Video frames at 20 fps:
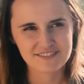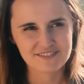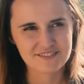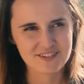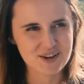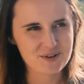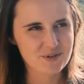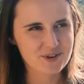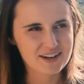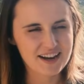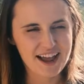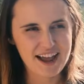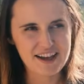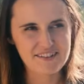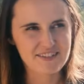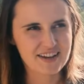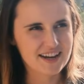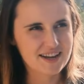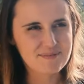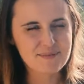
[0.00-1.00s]
we wouldn't
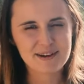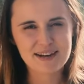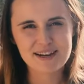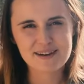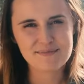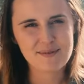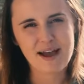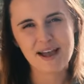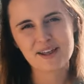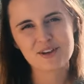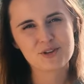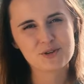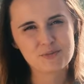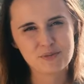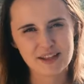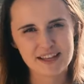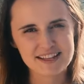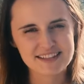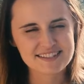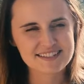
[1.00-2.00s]
have any money to buy a new
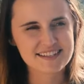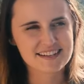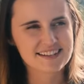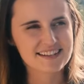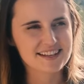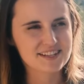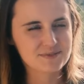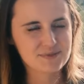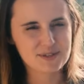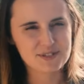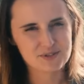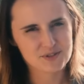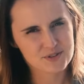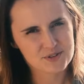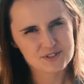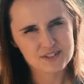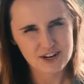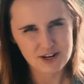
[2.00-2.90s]
place unless we sold